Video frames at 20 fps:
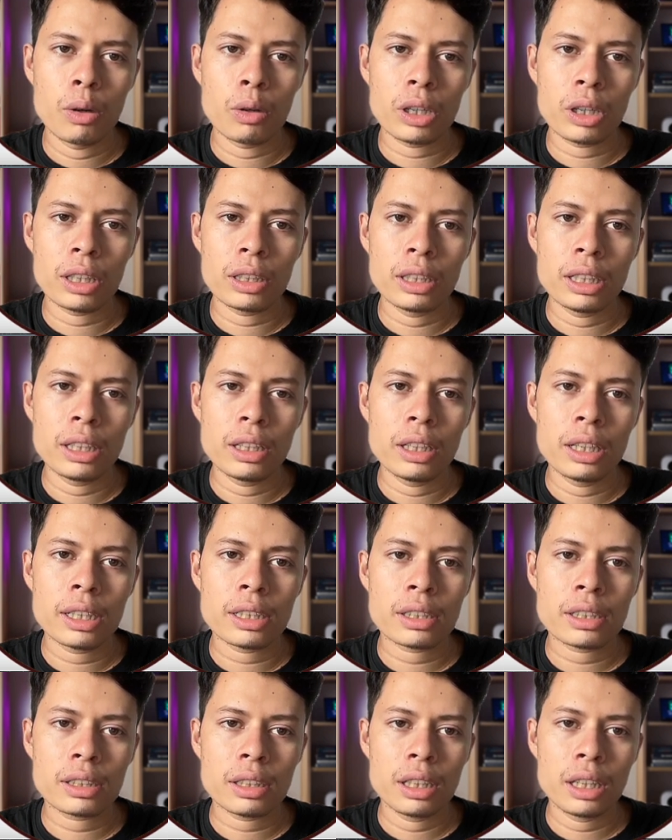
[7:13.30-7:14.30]
then
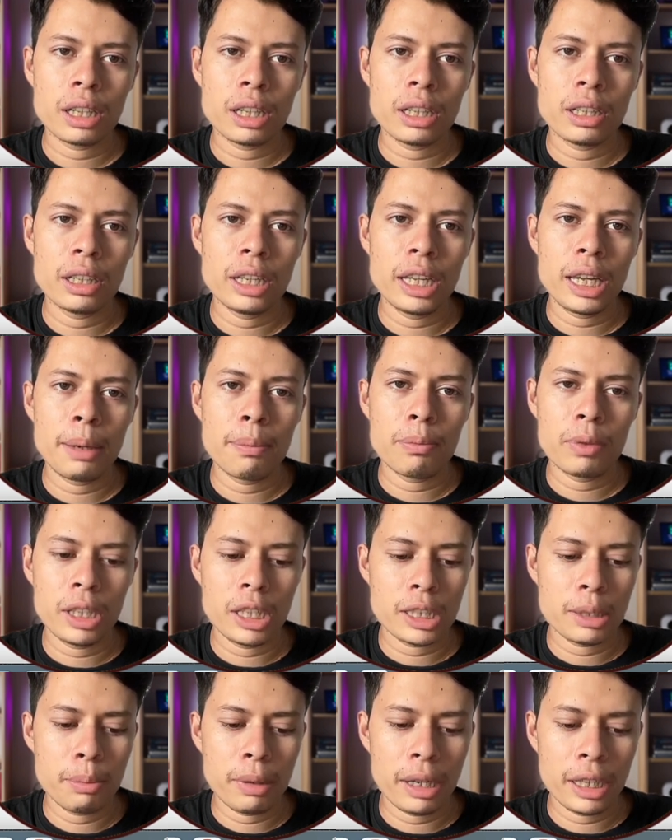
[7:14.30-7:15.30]
let's name
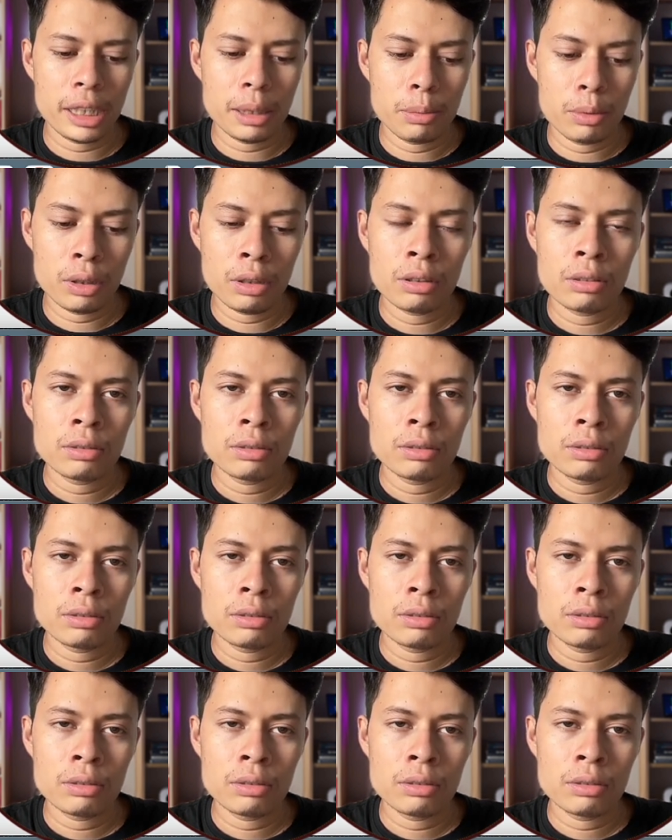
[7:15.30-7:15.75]
this variable